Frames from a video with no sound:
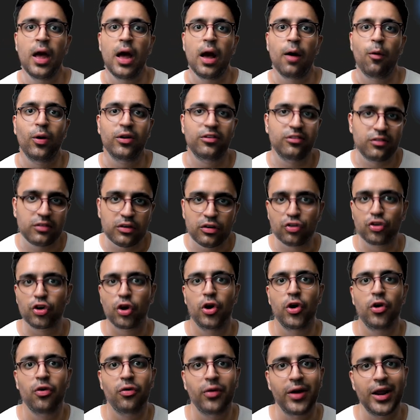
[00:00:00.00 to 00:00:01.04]
what's the
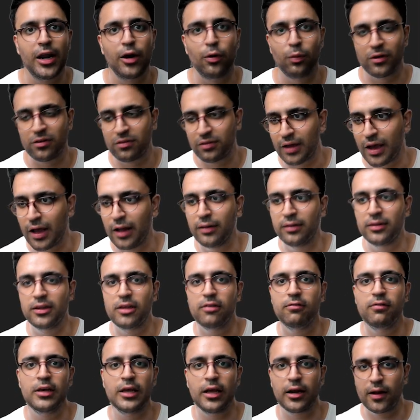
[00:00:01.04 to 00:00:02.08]
churn rate, what's the
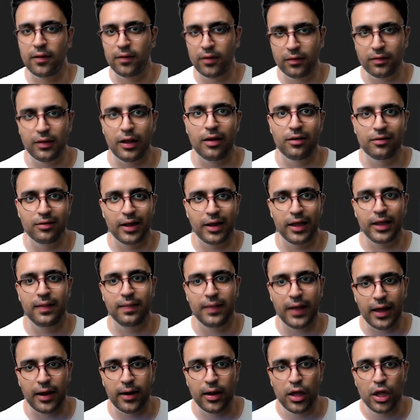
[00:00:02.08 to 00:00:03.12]
LTV, and other things like
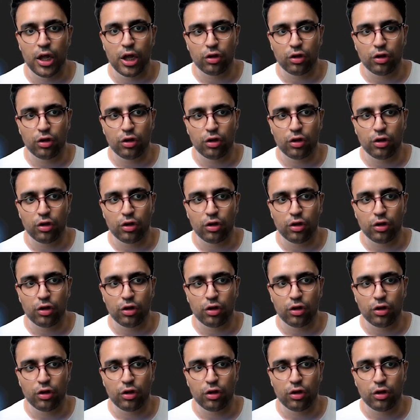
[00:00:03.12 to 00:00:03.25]
that.